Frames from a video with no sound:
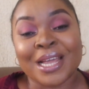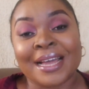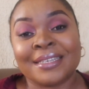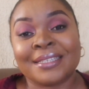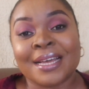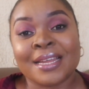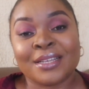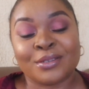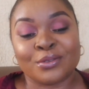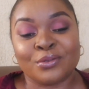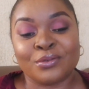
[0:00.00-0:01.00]
I decided
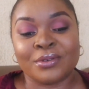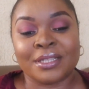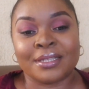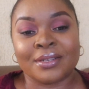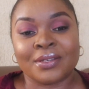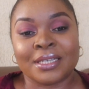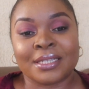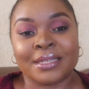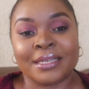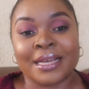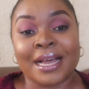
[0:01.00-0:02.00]
to do it.
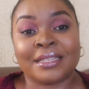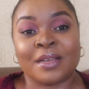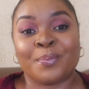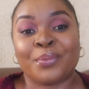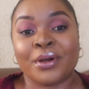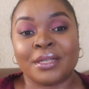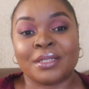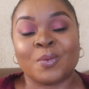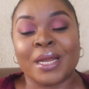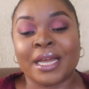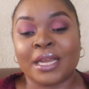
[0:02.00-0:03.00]
Honestly, at a point
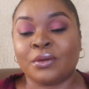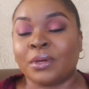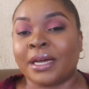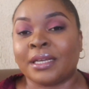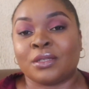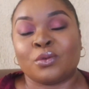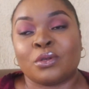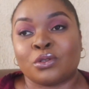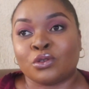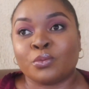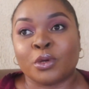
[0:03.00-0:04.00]
when I knew that it
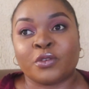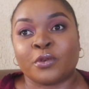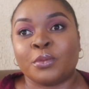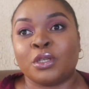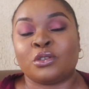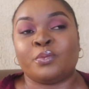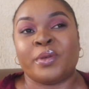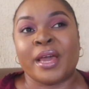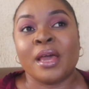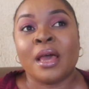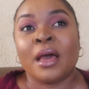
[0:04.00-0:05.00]
was too much for me to
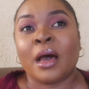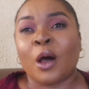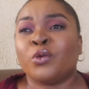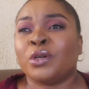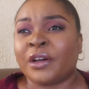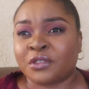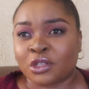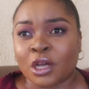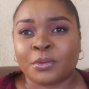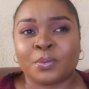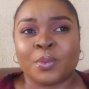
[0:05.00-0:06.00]
bear, I would have
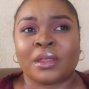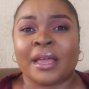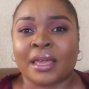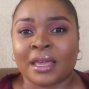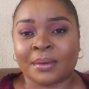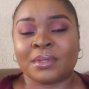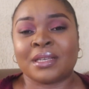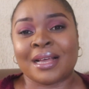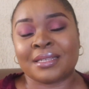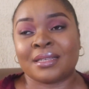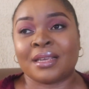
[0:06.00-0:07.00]
stopped, but I kept
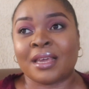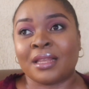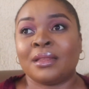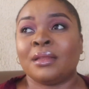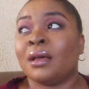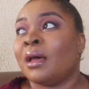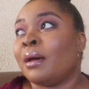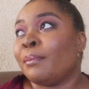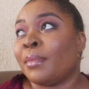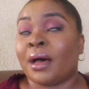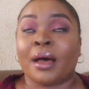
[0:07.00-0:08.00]
asking
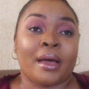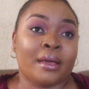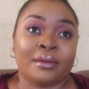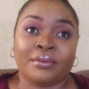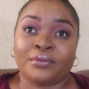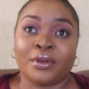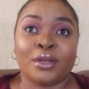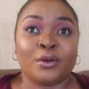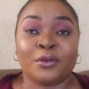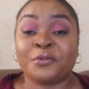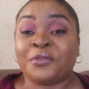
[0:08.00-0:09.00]
my
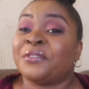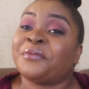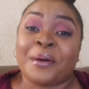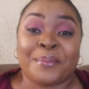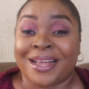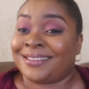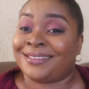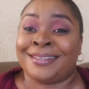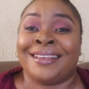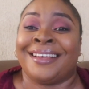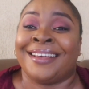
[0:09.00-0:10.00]
fellow fit
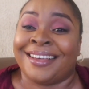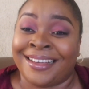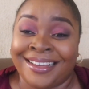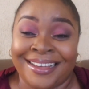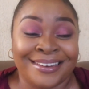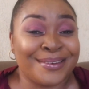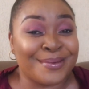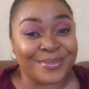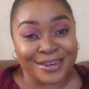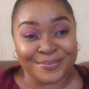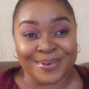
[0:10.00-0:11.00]
farmers don't
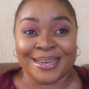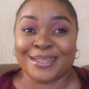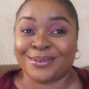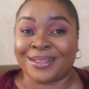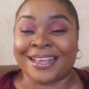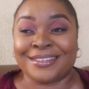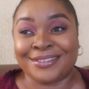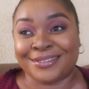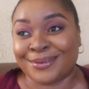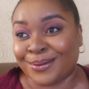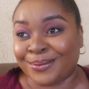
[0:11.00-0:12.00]
mind me, that's what I
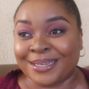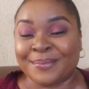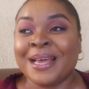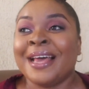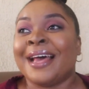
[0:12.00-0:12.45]
used to call them.